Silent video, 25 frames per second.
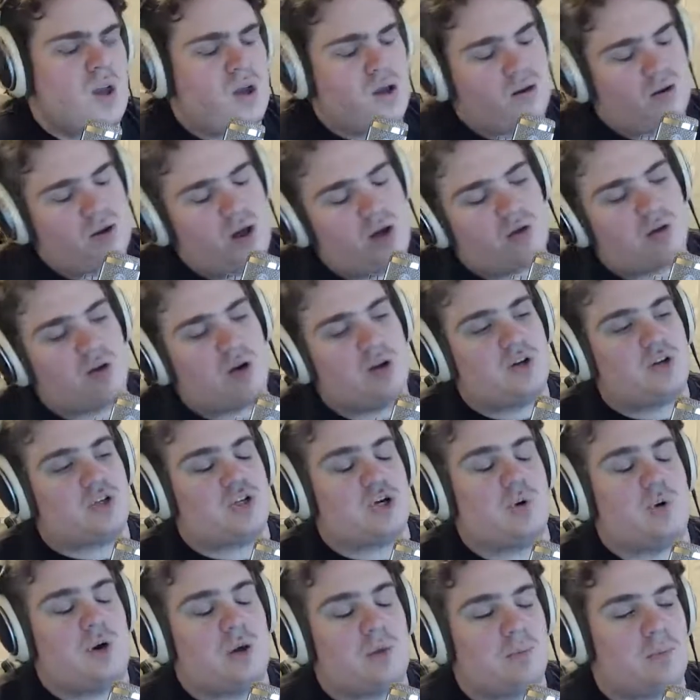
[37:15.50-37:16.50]
not great
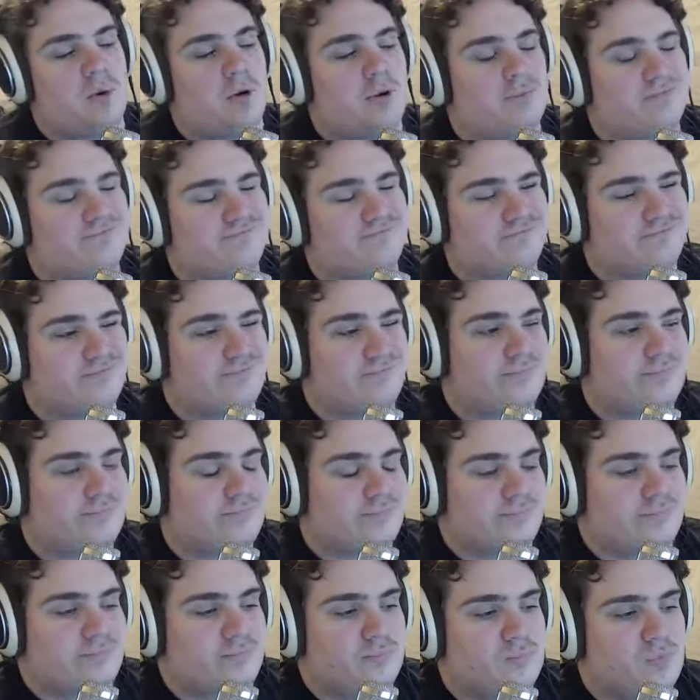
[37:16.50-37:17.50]
showing, but
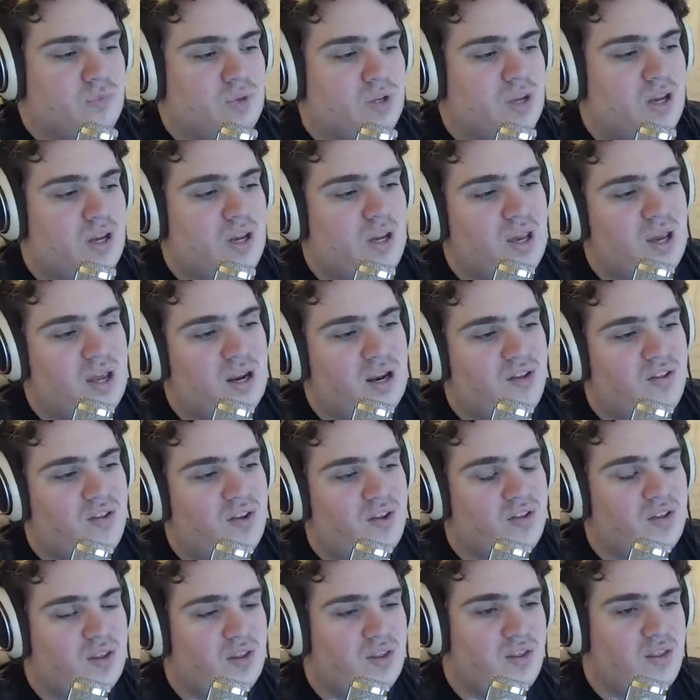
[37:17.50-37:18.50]
again, I
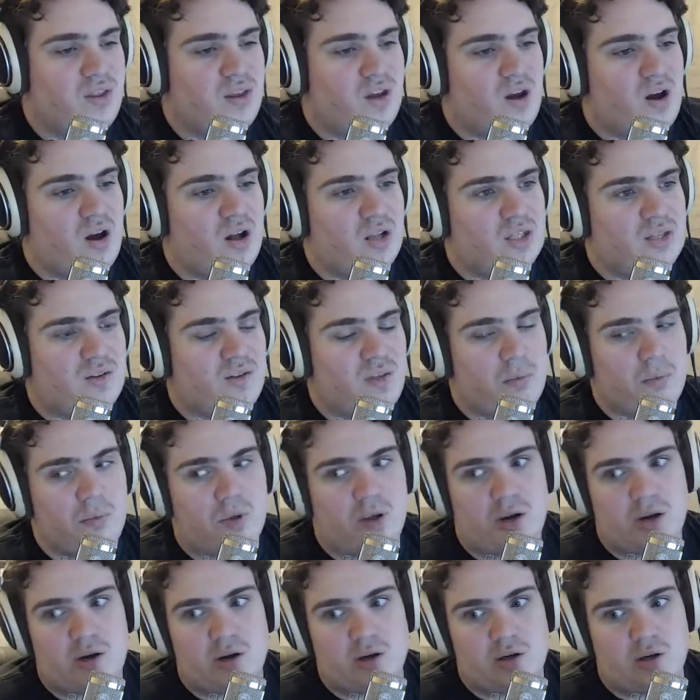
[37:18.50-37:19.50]
think that the odds of them
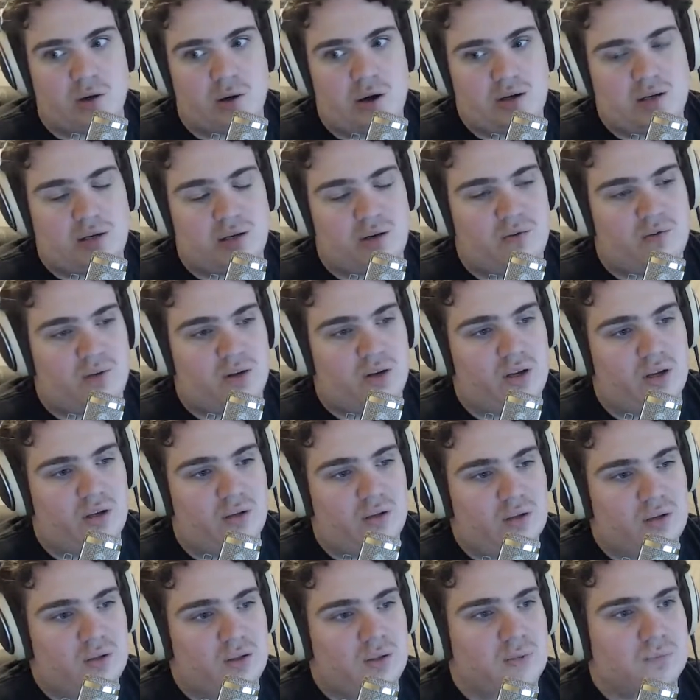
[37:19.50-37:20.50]
getting a direct invite
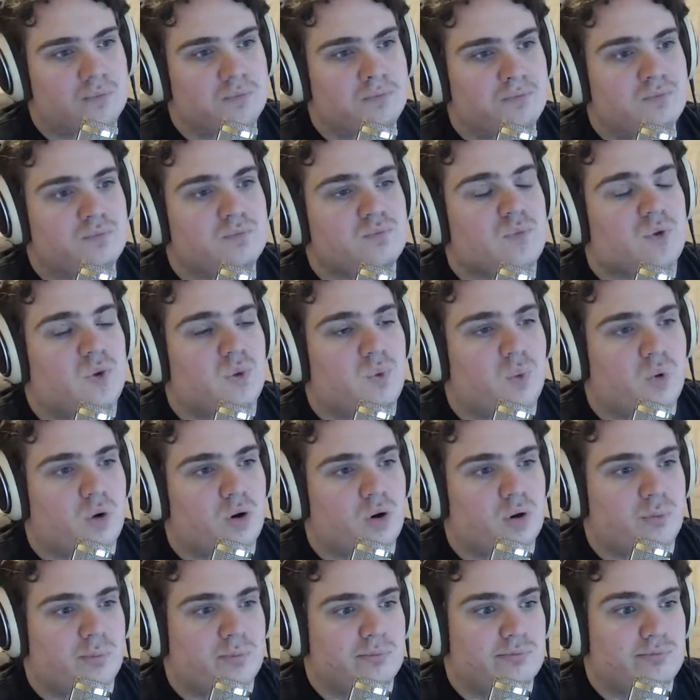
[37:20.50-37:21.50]

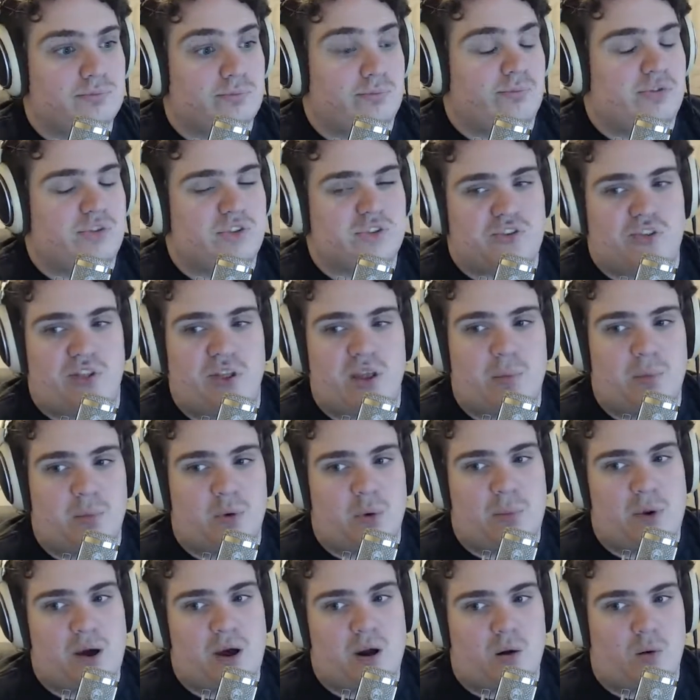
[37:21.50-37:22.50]
were slim no
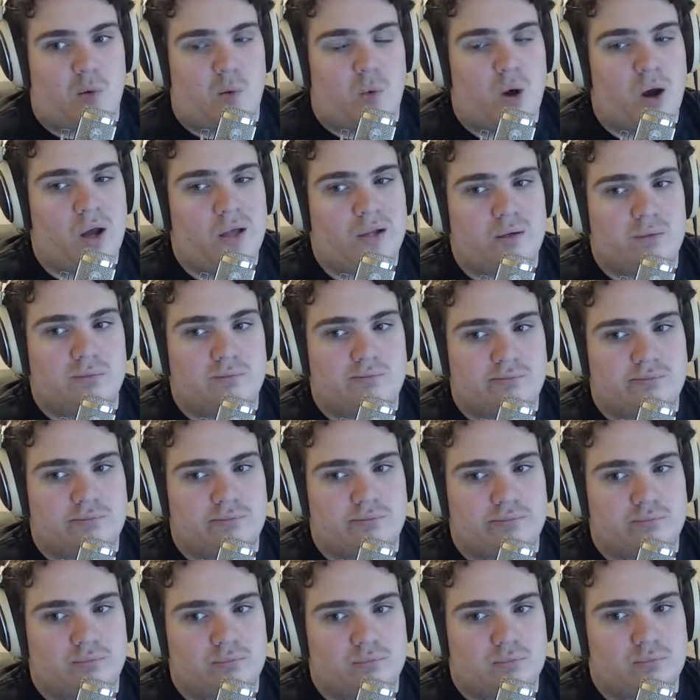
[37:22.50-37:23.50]
matter what,
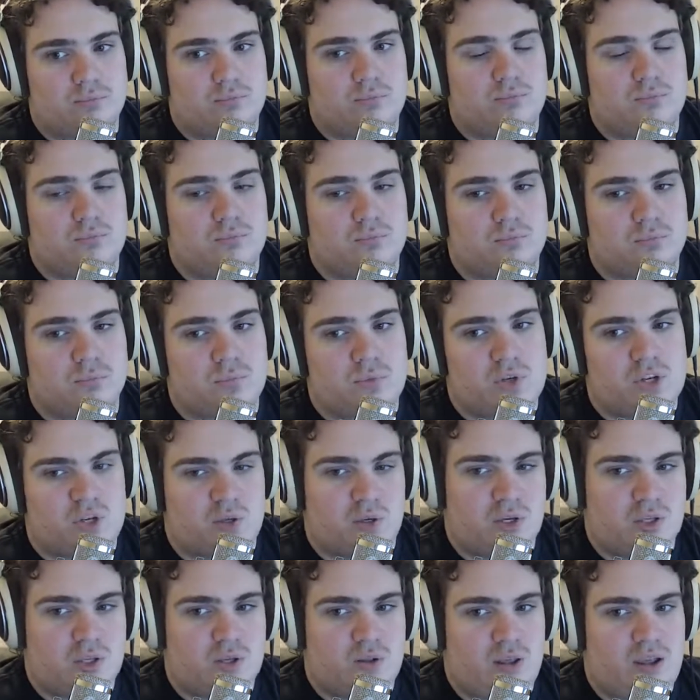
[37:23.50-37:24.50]
just
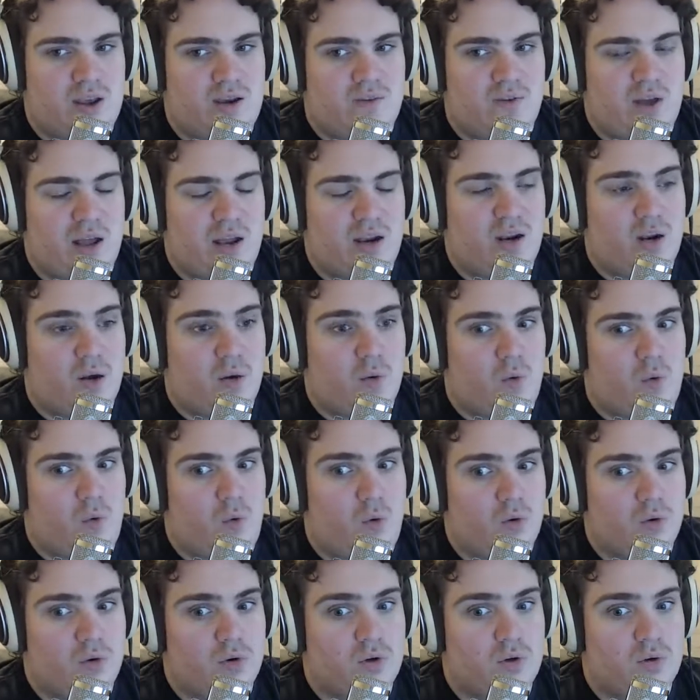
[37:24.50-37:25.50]
because they have had
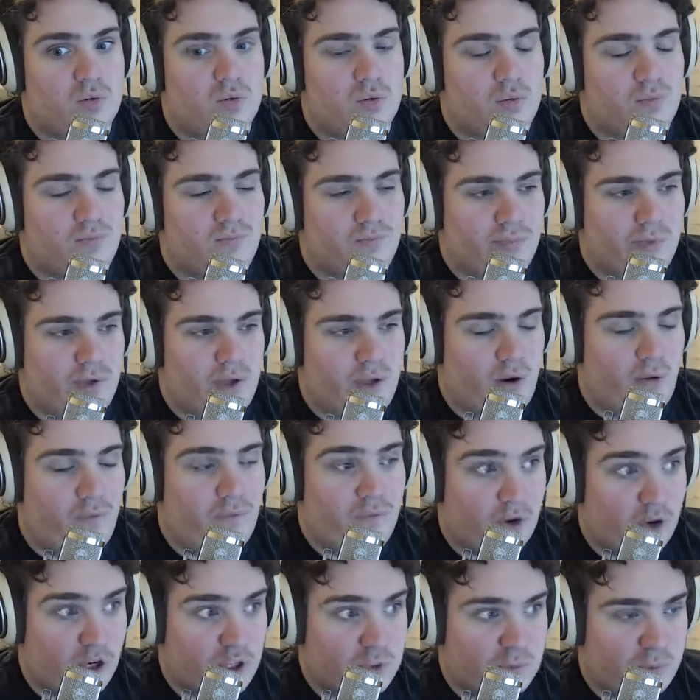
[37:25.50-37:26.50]
no
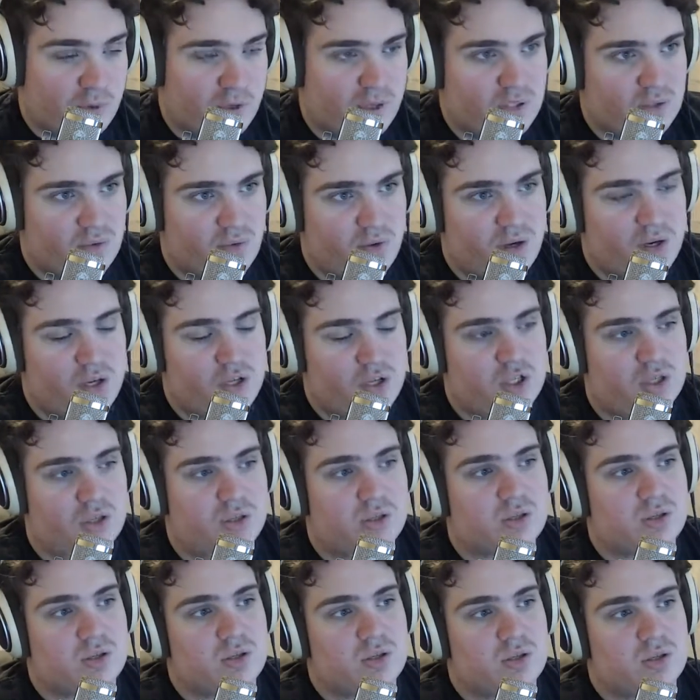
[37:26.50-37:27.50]
1st place
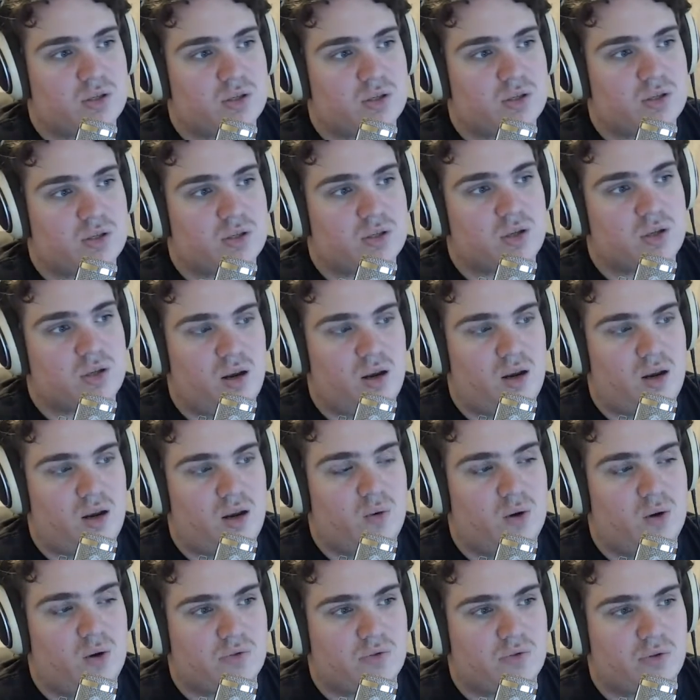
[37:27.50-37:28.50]
finishes anyways
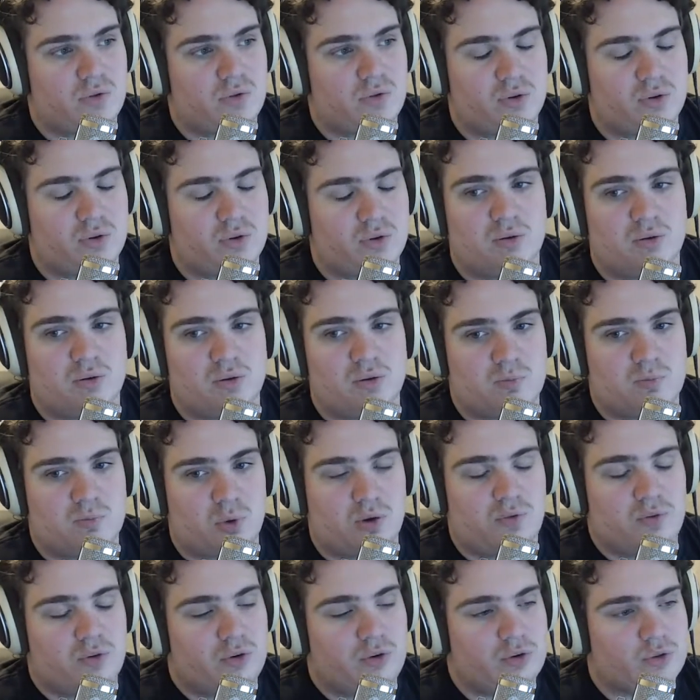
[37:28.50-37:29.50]
for this brief
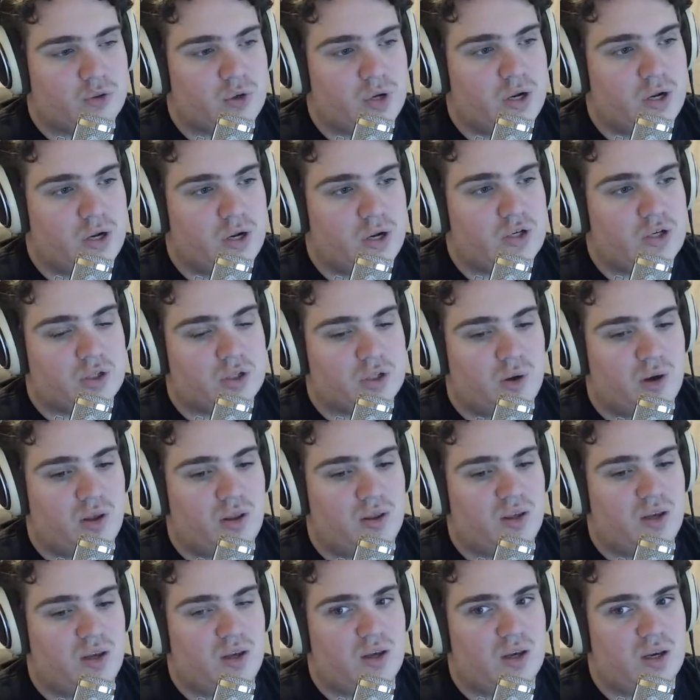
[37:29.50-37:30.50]
little stretch. So I
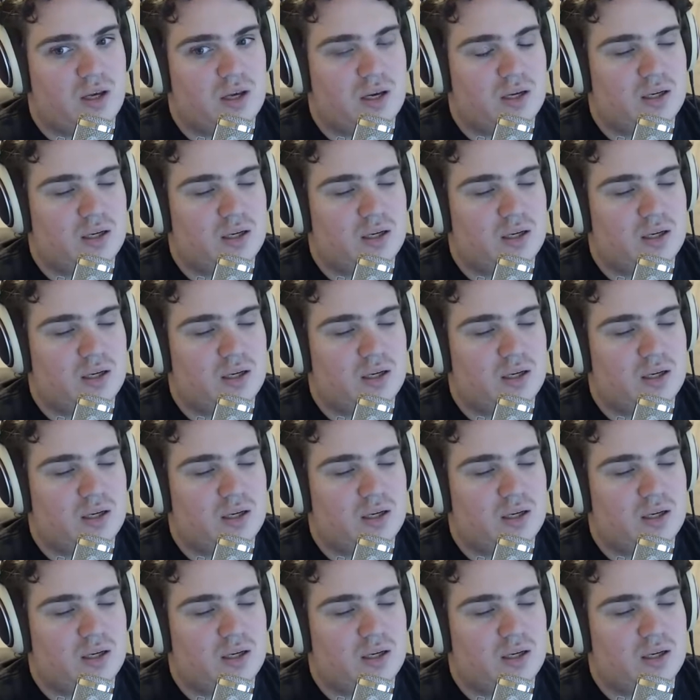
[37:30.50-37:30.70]
think